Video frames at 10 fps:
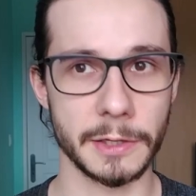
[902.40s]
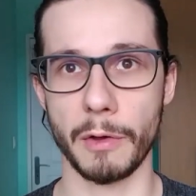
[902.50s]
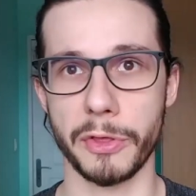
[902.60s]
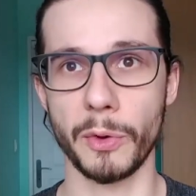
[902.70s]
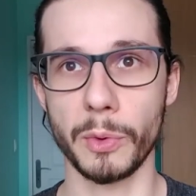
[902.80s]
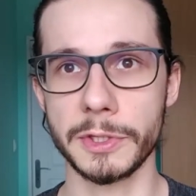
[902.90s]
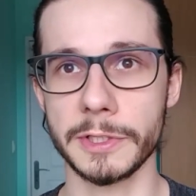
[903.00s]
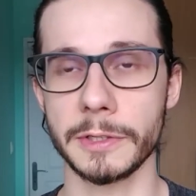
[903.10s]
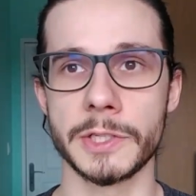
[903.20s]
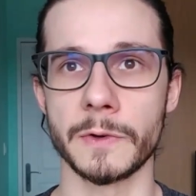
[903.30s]
our
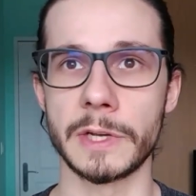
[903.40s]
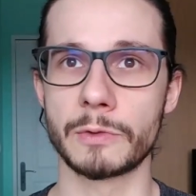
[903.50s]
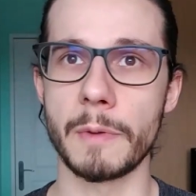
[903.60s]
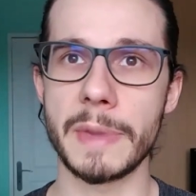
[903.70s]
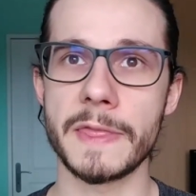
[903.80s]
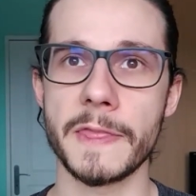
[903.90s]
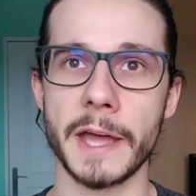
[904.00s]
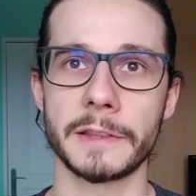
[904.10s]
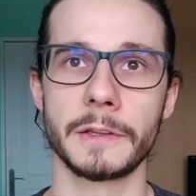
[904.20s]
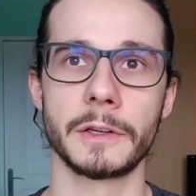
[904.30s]
thoughts. So it will mean
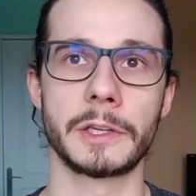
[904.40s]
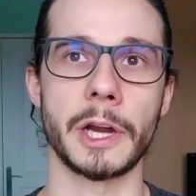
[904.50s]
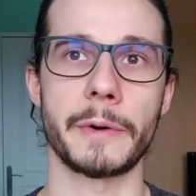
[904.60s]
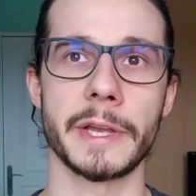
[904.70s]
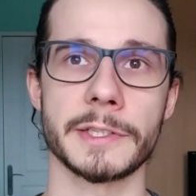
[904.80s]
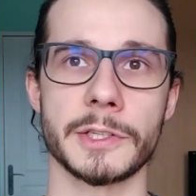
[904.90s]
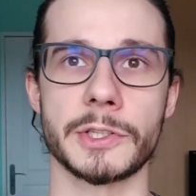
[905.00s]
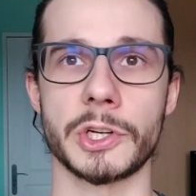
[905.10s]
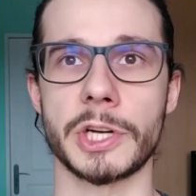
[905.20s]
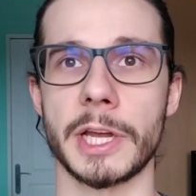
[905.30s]
that careers
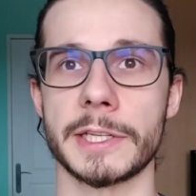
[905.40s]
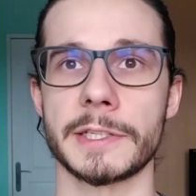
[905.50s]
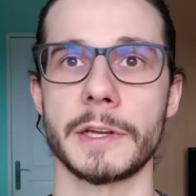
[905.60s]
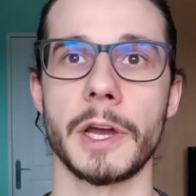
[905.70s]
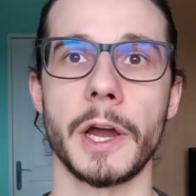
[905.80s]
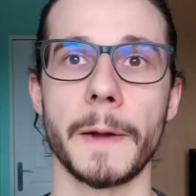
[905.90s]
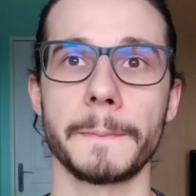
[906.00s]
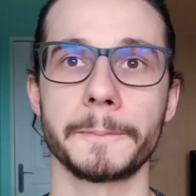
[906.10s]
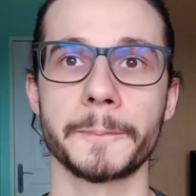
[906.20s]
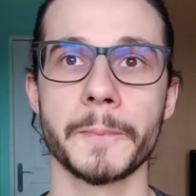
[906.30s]
such as
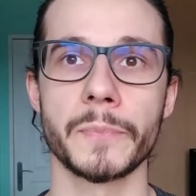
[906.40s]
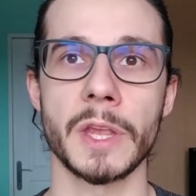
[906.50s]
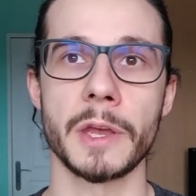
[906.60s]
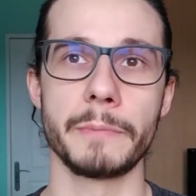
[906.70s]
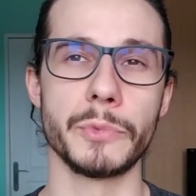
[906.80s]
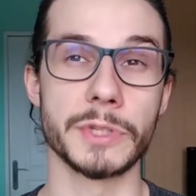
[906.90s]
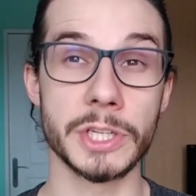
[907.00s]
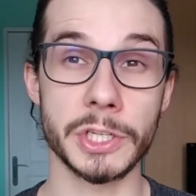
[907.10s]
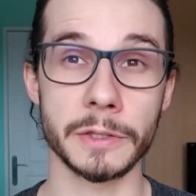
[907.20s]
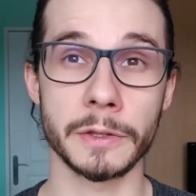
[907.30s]

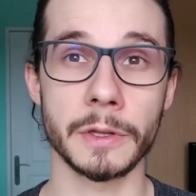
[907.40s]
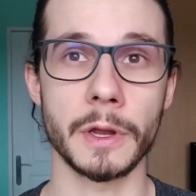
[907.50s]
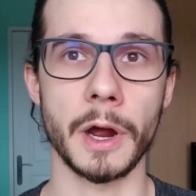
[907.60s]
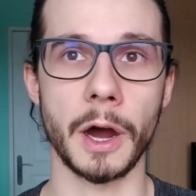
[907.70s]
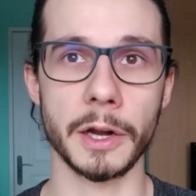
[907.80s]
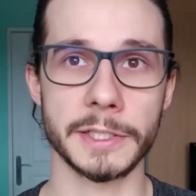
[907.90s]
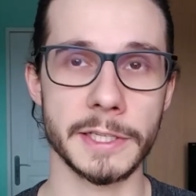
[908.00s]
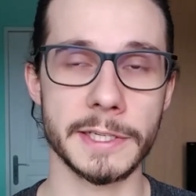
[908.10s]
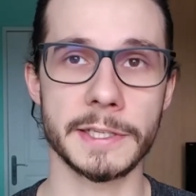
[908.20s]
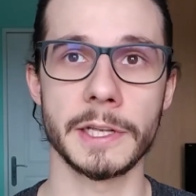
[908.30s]
musician,
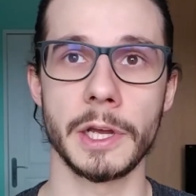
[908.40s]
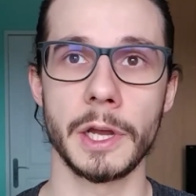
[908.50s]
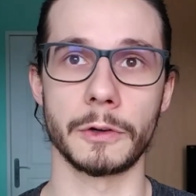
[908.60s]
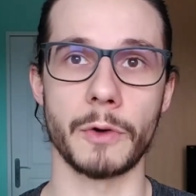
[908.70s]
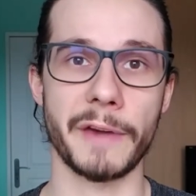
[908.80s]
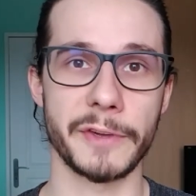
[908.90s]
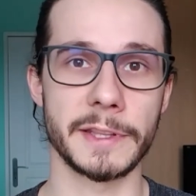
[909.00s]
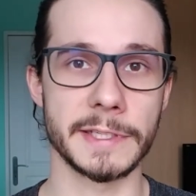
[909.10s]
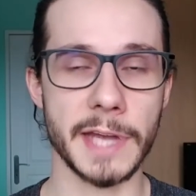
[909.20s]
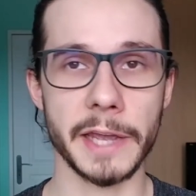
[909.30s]
artist, graphic
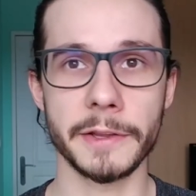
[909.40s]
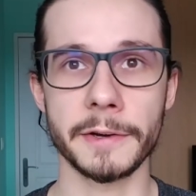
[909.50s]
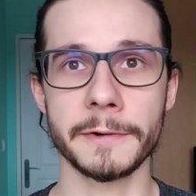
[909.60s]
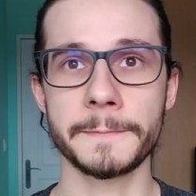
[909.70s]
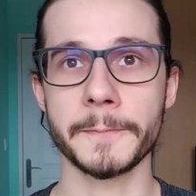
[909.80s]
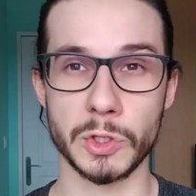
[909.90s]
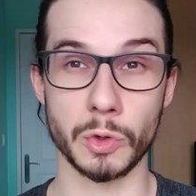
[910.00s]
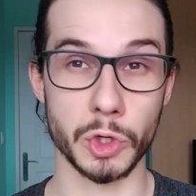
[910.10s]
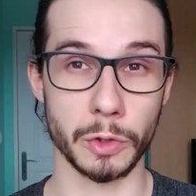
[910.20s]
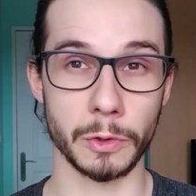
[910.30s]
designer,
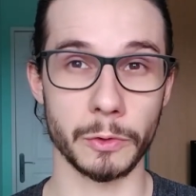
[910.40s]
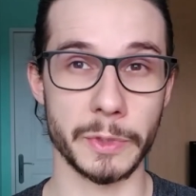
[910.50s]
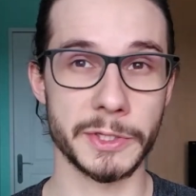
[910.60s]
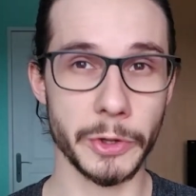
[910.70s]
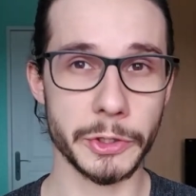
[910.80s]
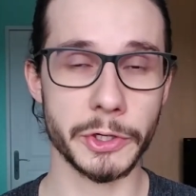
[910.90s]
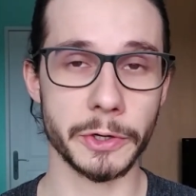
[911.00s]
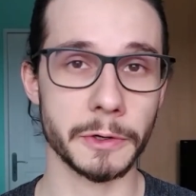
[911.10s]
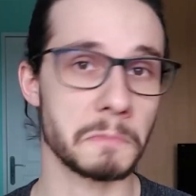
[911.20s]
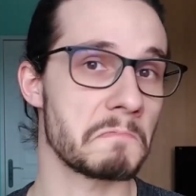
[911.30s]
social
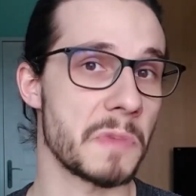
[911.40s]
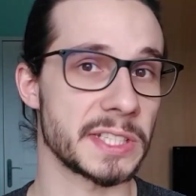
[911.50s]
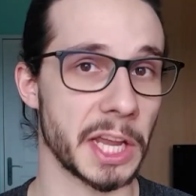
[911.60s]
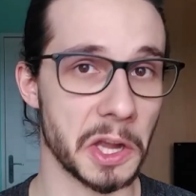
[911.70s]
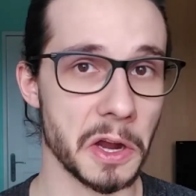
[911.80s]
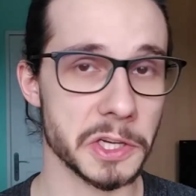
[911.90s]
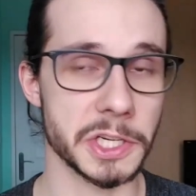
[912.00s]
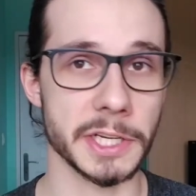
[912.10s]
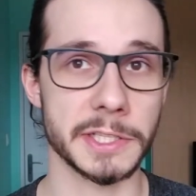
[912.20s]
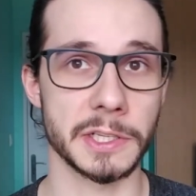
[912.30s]
researcher,
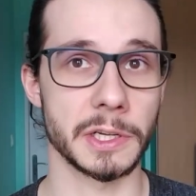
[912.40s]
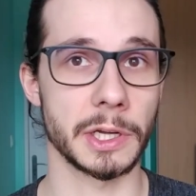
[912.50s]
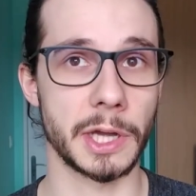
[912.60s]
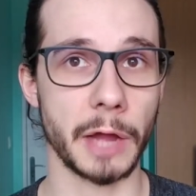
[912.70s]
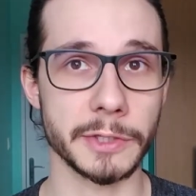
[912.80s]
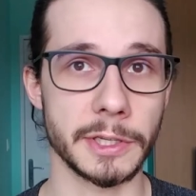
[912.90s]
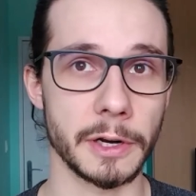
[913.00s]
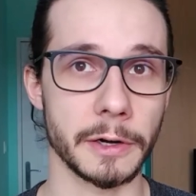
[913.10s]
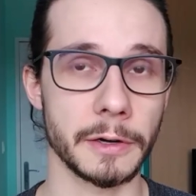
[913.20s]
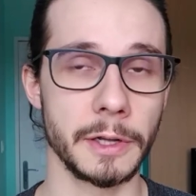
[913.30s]
psychologist,
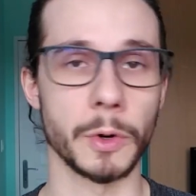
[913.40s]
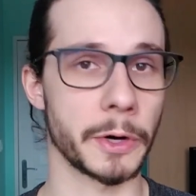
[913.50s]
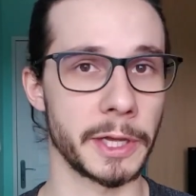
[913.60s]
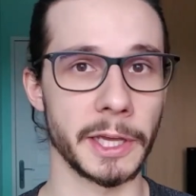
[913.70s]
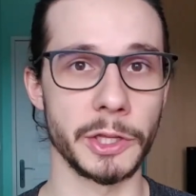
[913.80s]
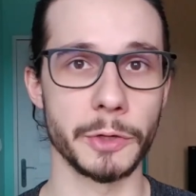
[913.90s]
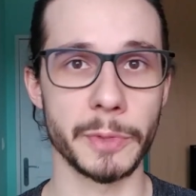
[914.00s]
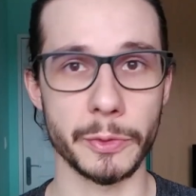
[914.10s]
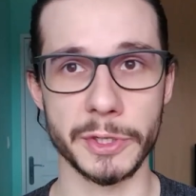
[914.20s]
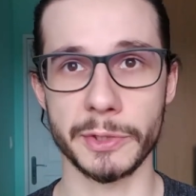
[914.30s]
counselor, working in
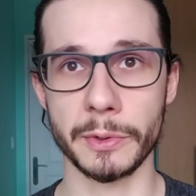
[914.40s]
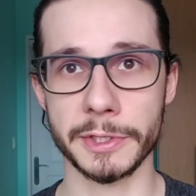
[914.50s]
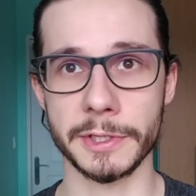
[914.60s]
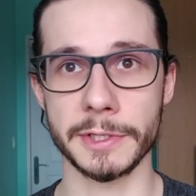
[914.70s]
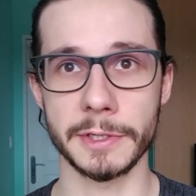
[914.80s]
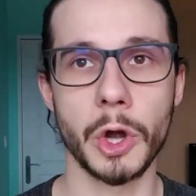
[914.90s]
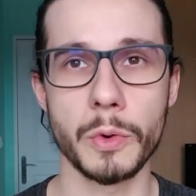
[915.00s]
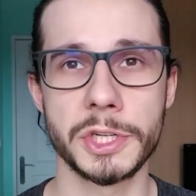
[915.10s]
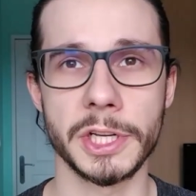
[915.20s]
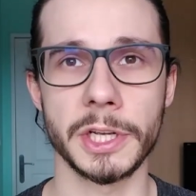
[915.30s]
human resources,
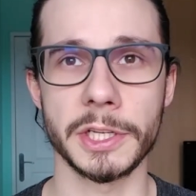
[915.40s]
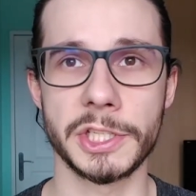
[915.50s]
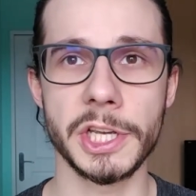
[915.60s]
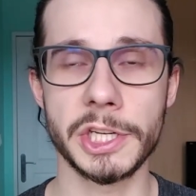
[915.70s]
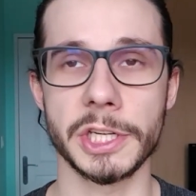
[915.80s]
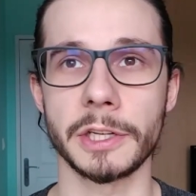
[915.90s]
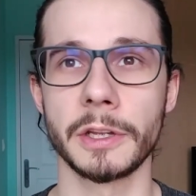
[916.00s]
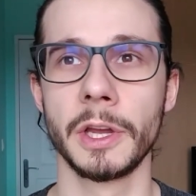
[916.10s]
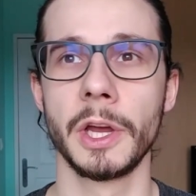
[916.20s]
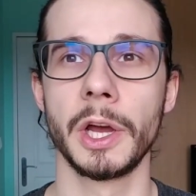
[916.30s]
coaching, teaching.
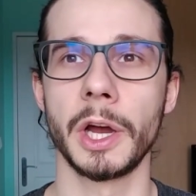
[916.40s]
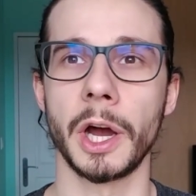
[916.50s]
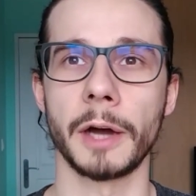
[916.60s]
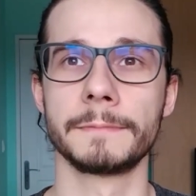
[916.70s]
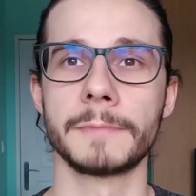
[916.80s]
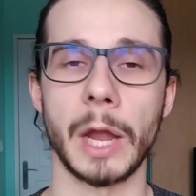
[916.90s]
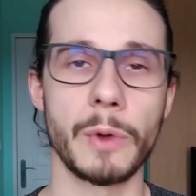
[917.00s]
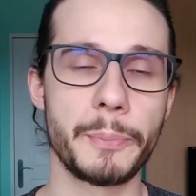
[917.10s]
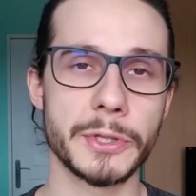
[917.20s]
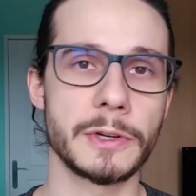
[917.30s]
I
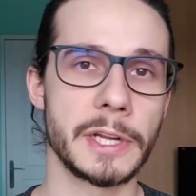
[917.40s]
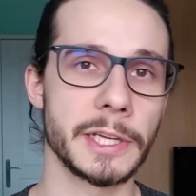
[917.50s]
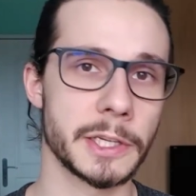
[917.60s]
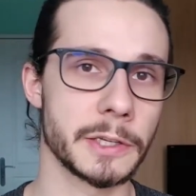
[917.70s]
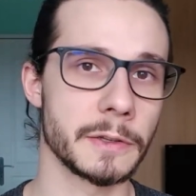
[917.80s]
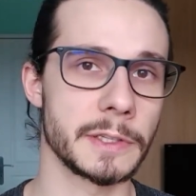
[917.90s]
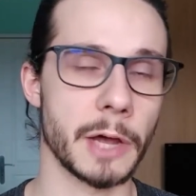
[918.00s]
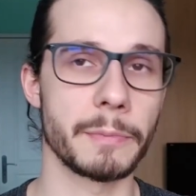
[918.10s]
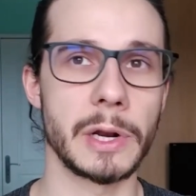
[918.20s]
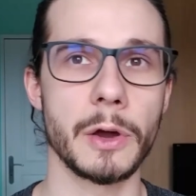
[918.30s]
will put a link
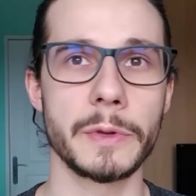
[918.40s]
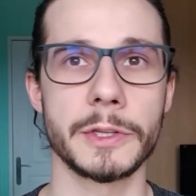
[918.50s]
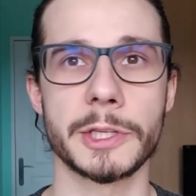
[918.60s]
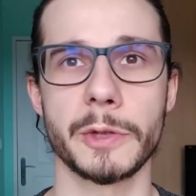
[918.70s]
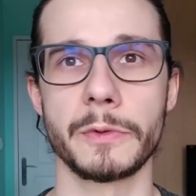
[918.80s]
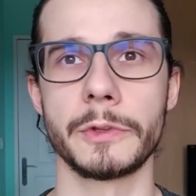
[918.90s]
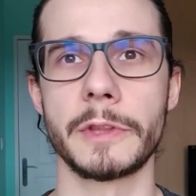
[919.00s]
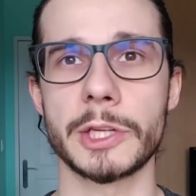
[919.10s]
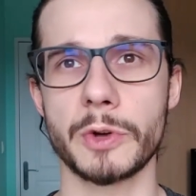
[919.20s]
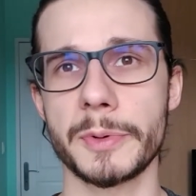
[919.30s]
down below in the
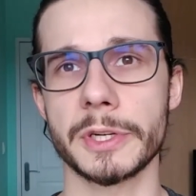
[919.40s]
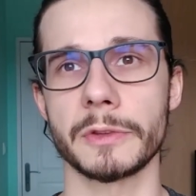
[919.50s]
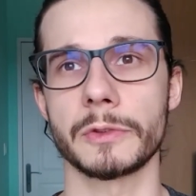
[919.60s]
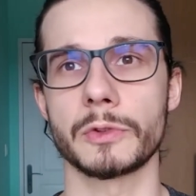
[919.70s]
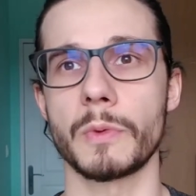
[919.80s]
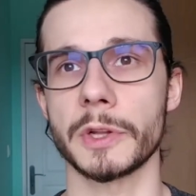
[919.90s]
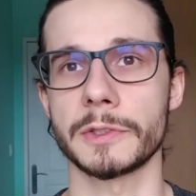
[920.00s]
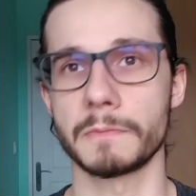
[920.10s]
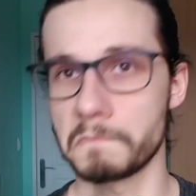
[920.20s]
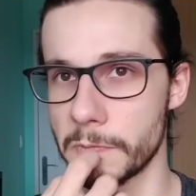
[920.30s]
description towards
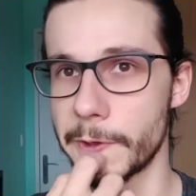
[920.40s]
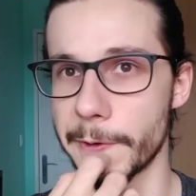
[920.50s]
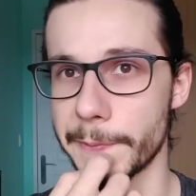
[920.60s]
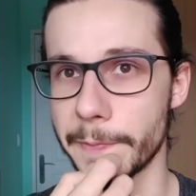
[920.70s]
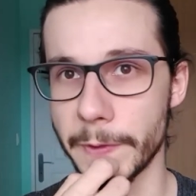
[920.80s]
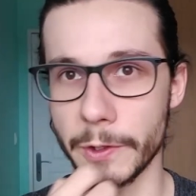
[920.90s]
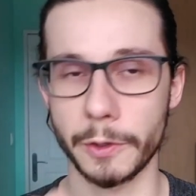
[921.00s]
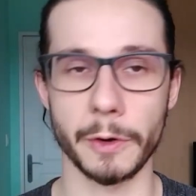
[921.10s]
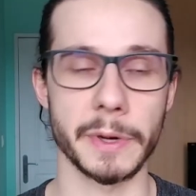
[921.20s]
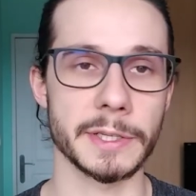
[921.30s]
the
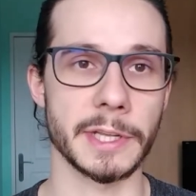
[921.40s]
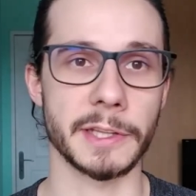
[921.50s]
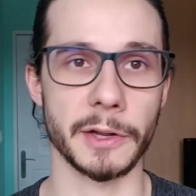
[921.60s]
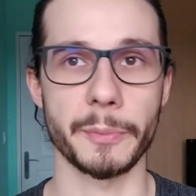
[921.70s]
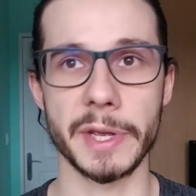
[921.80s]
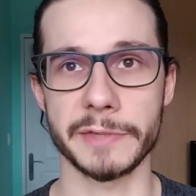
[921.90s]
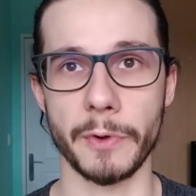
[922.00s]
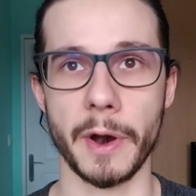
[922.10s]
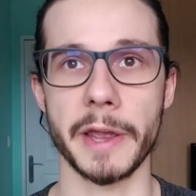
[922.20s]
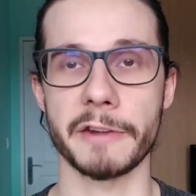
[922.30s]
careers that are the best
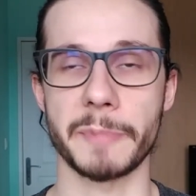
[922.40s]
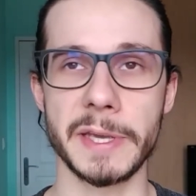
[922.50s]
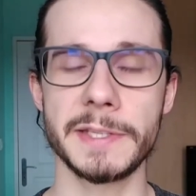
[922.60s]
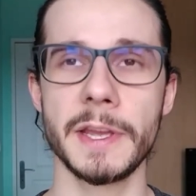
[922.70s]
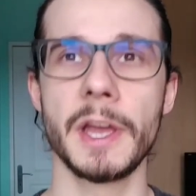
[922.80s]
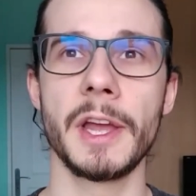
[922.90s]
for INFPs.